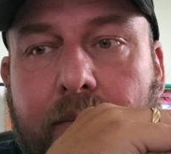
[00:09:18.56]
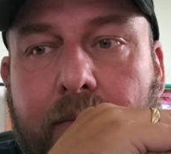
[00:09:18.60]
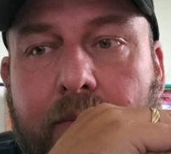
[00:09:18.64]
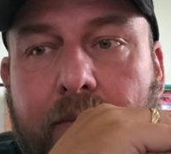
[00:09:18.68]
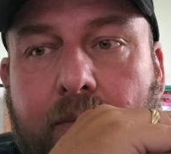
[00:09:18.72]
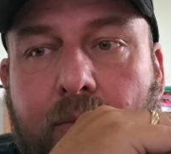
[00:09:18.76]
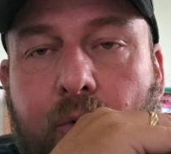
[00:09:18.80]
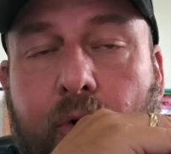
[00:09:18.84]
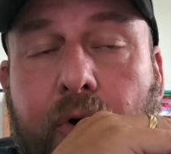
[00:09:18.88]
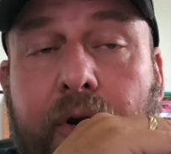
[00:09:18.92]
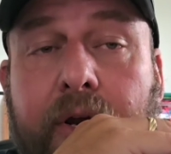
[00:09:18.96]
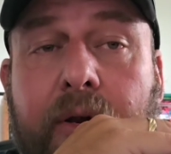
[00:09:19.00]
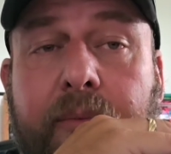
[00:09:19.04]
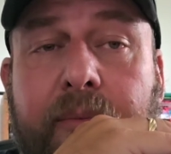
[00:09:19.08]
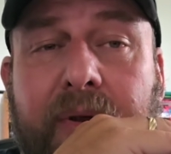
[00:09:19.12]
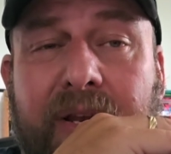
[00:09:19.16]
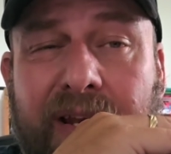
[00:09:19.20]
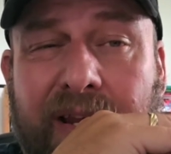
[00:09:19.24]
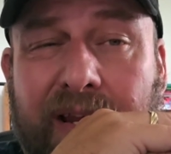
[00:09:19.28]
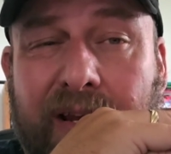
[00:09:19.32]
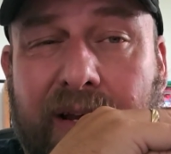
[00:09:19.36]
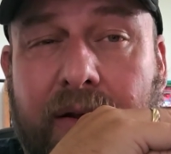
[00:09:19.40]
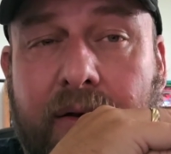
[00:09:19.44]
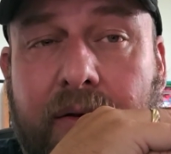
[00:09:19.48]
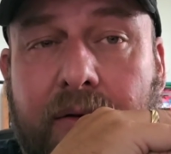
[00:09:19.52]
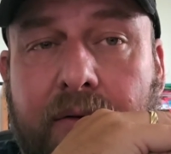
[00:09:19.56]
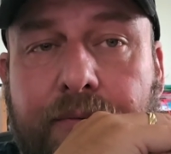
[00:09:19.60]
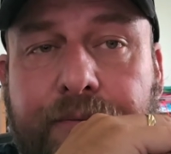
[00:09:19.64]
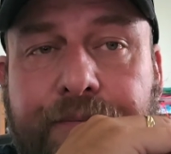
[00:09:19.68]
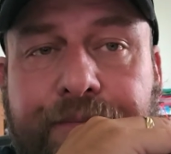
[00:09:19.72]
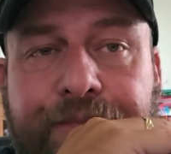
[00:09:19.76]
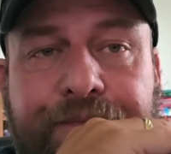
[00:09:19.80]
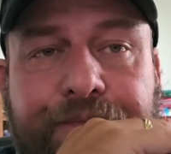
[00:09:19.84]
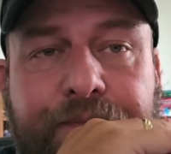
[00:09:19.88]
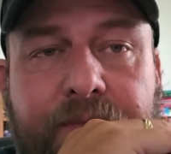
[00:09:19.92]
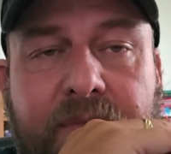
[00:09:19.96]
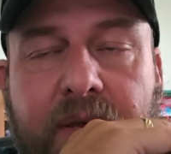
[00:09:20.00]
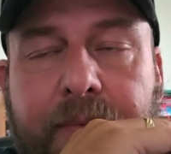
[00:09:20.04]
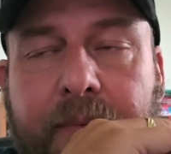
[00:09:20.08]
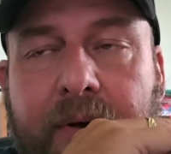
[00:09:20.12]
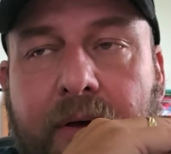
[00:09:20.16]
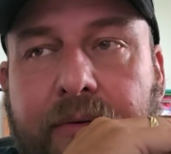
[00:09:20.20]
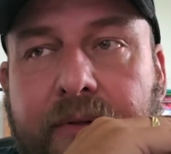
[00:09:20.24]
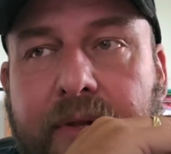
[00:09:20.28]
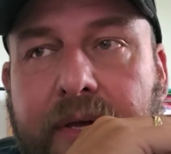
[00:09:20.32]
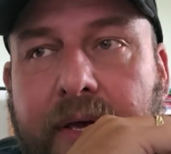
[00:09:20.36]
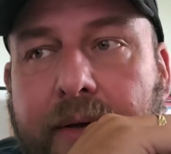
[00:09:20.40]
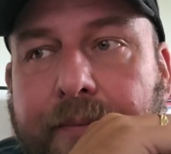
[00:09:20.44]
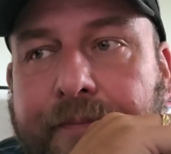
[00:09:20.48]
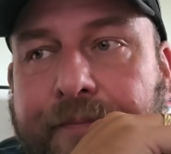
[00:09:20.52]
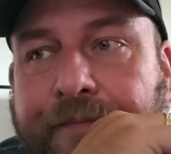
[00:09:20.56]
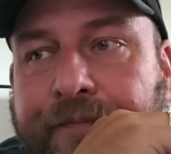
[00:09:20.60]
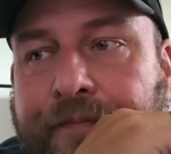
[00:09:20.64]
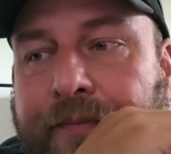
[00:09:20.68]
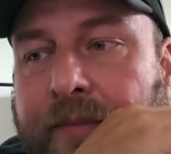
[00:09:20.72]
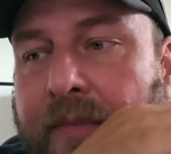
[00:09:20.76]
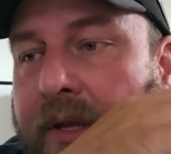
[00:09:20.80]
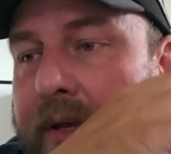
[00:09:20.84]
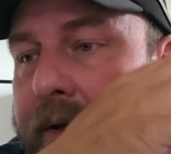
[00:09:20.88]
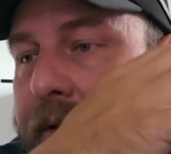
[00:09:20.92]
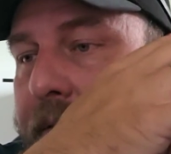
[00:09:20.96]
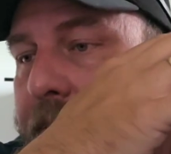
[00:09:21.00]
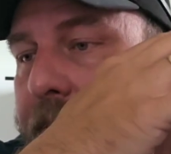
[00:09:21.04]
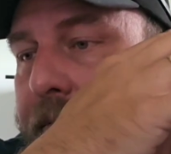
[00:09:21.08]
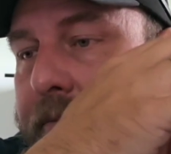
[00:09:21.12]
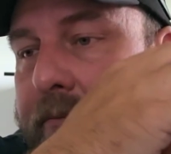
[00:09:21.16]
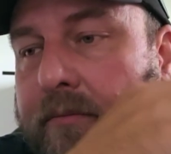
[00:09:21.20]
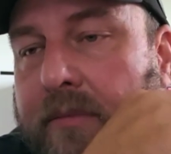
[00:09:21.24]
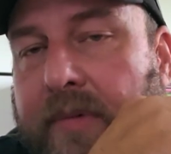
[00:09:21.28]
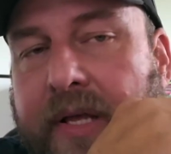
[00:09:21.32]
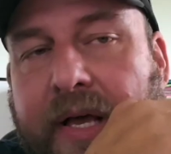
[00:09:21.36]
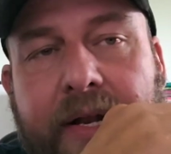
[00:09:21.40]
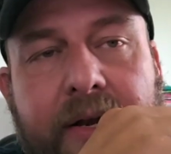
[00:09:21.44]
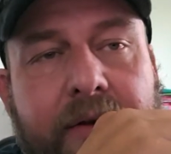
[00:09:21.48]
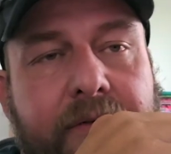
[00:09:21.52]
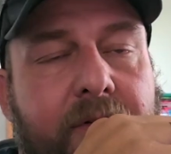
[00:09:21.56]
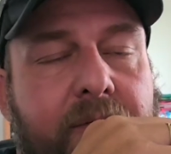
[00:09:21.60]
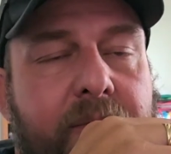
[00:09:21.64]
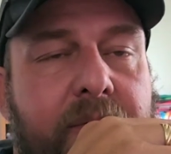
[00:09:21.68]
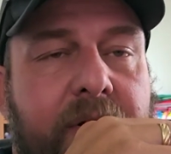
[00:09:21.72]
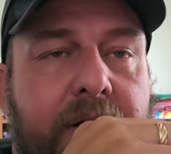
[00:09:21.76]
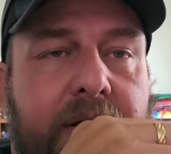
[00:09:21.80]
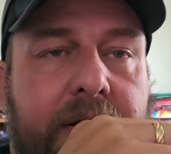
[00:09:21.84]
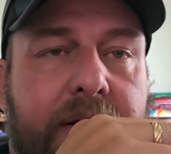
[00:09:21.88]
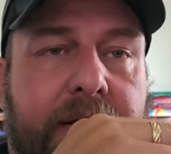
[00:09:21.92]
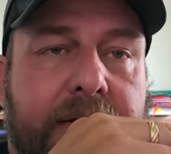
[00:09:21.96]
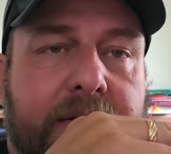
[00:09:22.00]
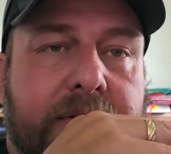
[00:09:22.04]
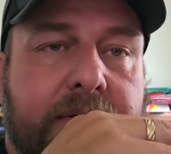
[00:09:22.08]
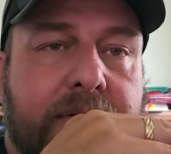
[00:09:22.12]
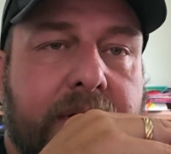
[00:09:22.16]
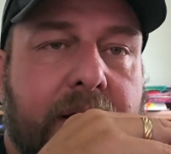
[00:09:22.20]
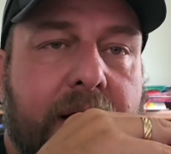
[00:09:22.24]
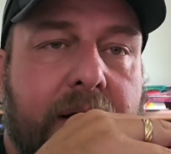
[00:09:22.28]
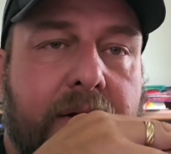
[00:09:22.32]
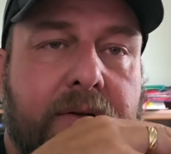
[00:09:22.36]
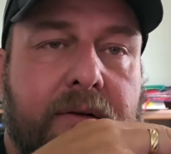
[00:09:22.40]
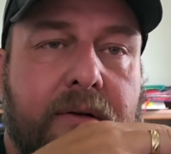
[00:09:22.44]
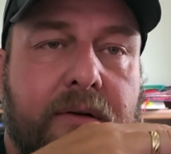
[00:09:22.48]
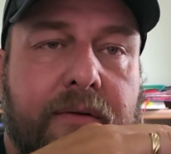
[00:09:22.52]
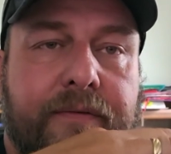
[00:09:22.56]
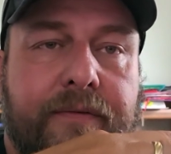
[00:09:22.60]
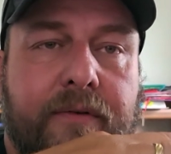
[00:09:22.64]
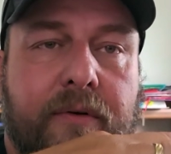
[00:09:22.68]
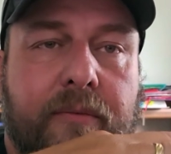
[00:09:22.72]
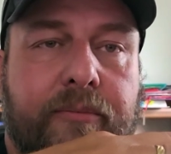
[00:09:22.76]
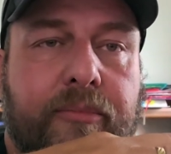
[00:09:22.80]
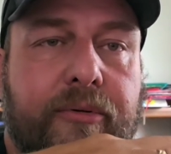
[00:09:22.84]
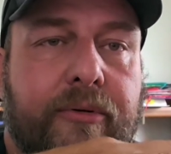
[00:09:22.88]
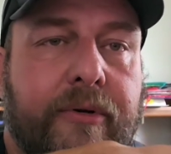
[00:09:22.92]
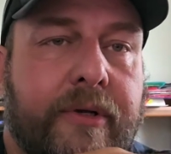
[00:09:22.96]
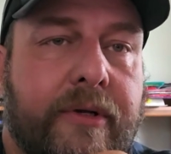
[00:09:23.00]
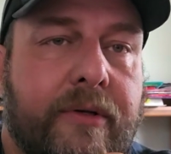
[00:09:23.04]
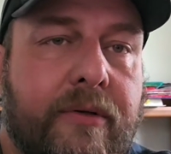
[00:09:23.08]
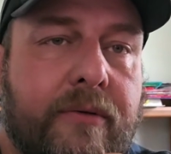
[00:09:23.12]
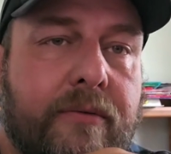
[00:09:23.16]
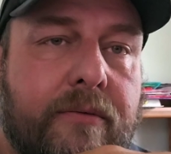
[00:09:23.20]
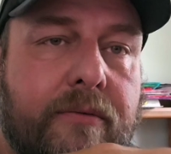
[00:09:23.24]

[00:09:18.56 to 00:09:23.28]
were going to be needed to mount that. Not everybody likes Dr. Footprint